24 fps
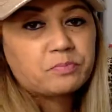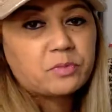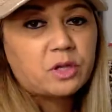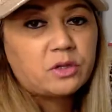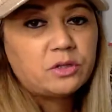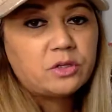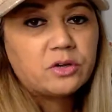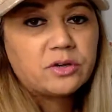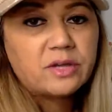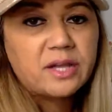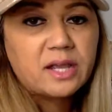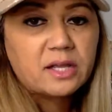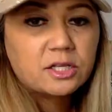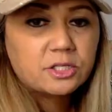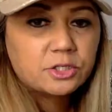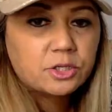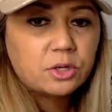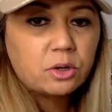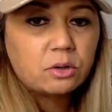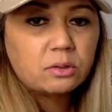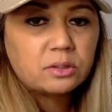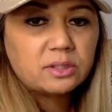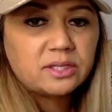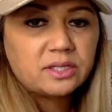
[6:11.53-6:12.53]
your next
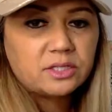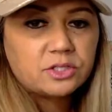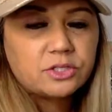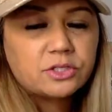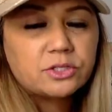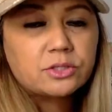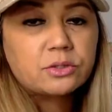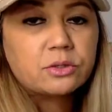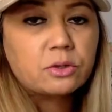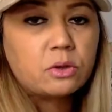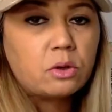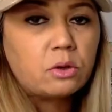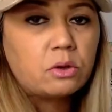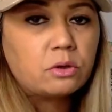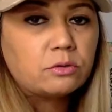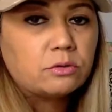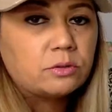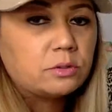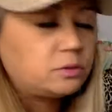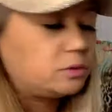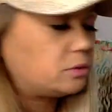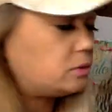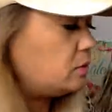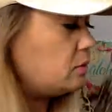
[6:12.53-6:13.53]
goal is to go
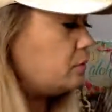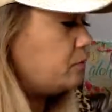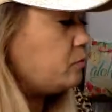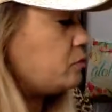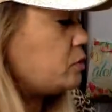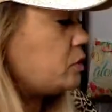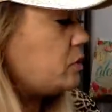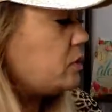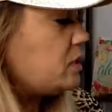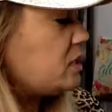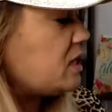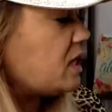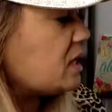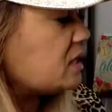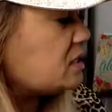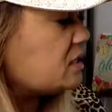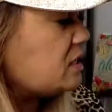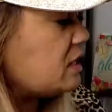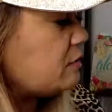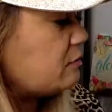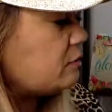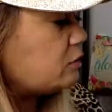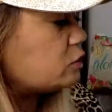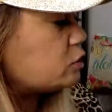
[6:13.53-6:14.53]
to the next
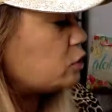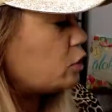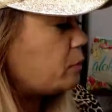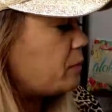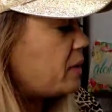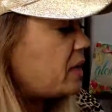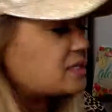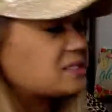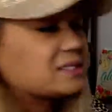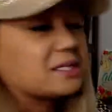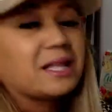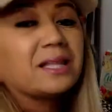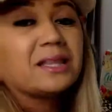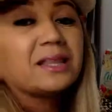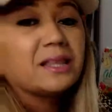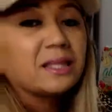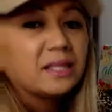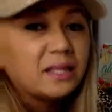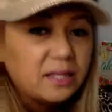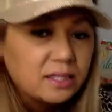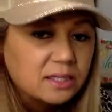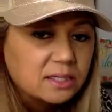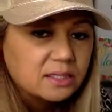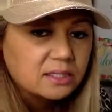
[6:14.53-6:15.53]
level, Topaz
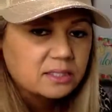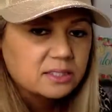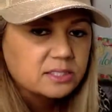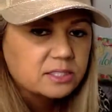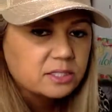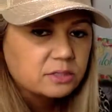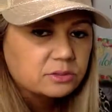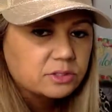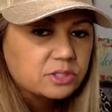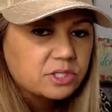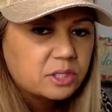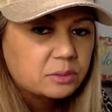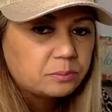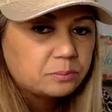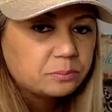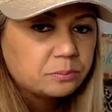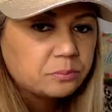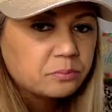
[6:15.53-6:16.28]
Lead Consultant.